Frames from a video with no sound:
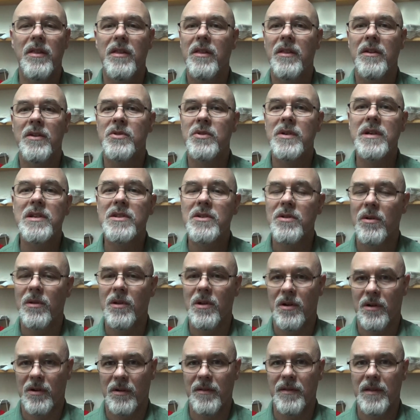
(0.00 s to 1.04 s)
the tree's no
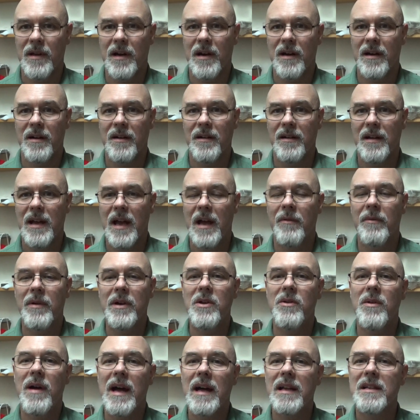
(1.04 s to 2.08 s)
longer there. And when
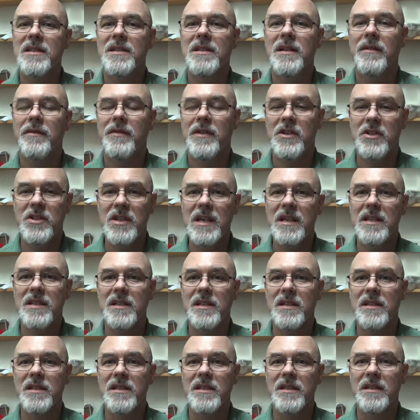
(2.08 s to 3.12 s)
you add stuff to
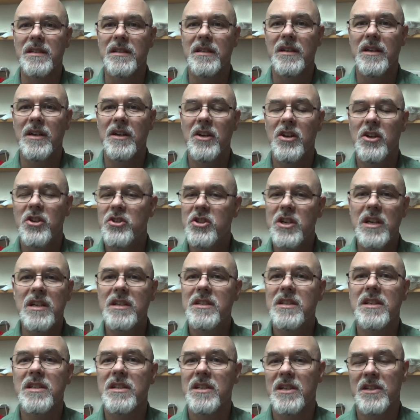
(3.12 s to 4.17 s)
Jesus,
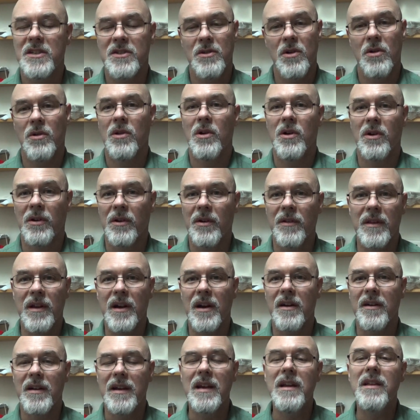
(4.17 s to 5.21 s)
Jesus is no longer
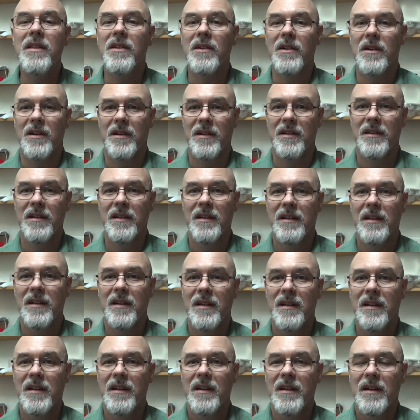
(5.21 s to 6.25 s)
there either.
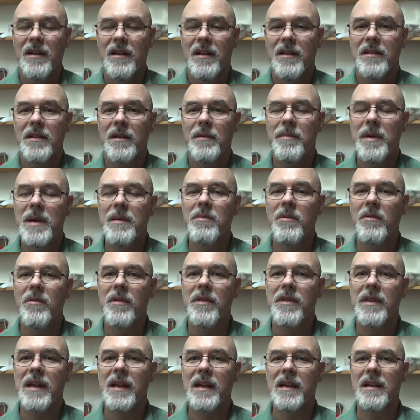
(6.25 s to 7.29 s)
So people
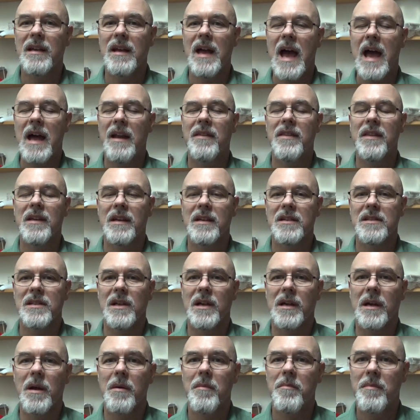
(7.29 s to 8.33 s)
will add things
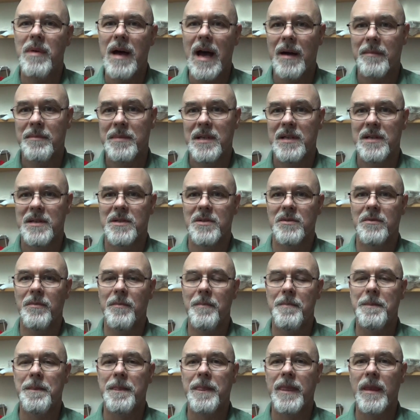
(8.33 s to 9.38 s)
like baptism,
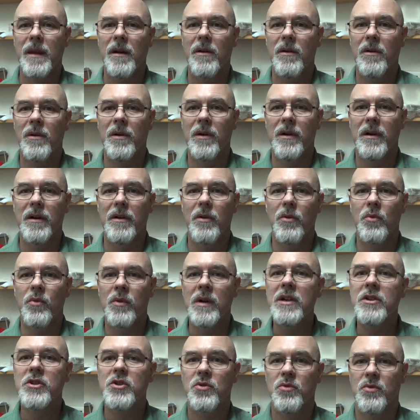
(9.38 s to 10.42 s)
or
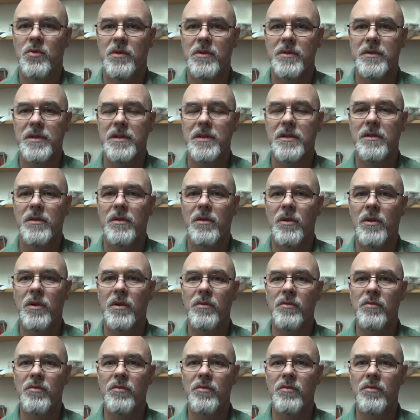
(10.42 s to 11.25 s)
rituals, or